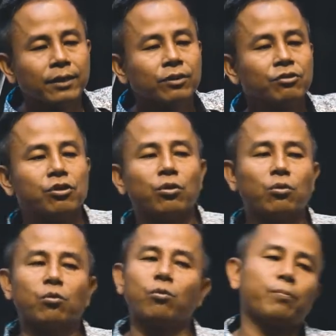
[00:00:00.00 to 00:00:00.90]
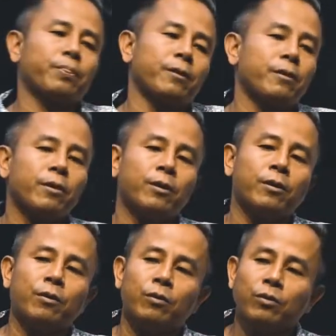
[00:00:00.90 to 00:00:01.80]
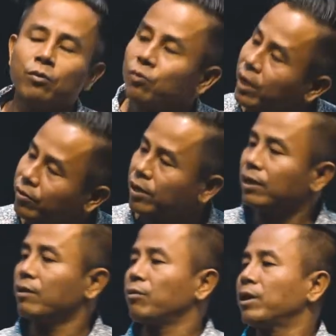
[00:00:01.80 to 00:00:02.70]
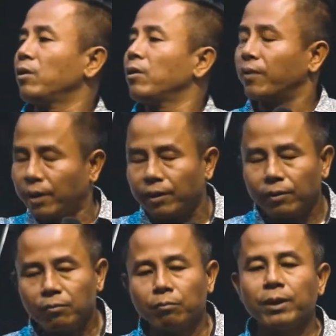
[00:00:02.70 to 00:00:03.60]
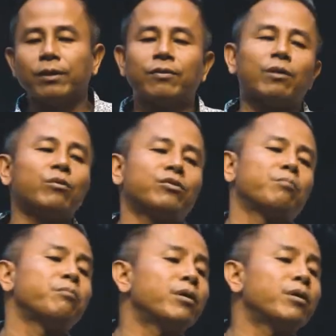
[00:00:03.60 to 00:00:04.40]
So the reason that we go there, because there were some